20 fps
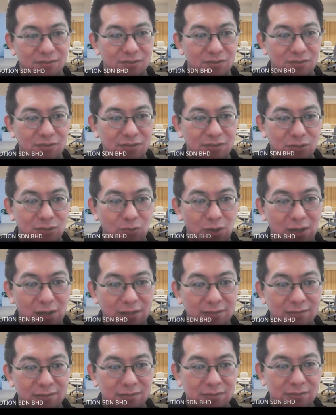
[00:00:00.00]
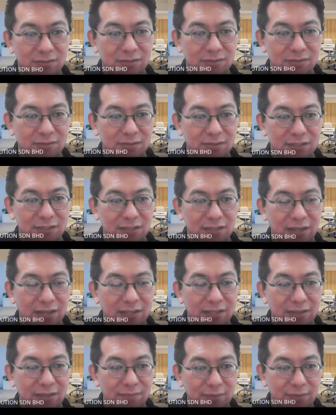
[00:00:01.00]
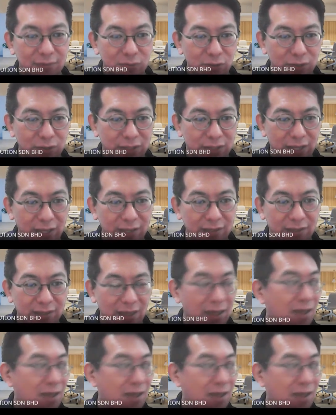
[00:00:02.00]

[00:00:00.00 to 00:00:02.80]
so this one is the individual thing.